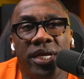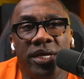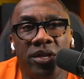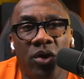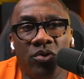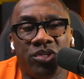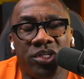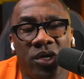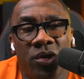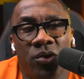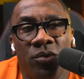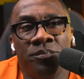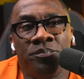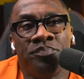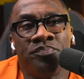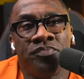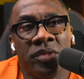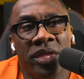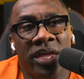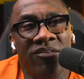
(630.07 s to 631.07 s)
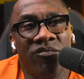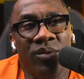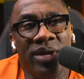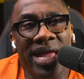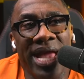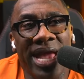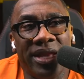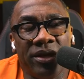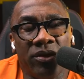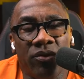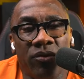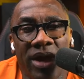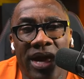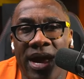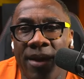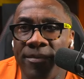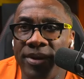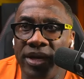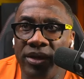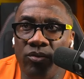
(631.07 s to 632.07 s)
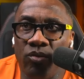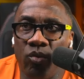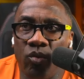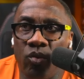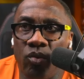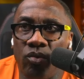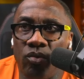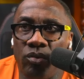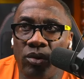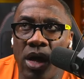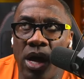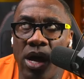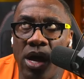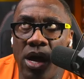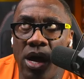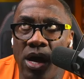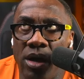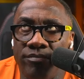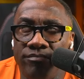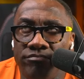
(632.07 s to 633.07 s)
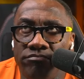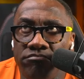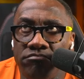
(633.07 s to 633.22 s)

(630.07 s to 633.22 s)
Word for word: did, Ocho, if right. we had a great, I mean, uh,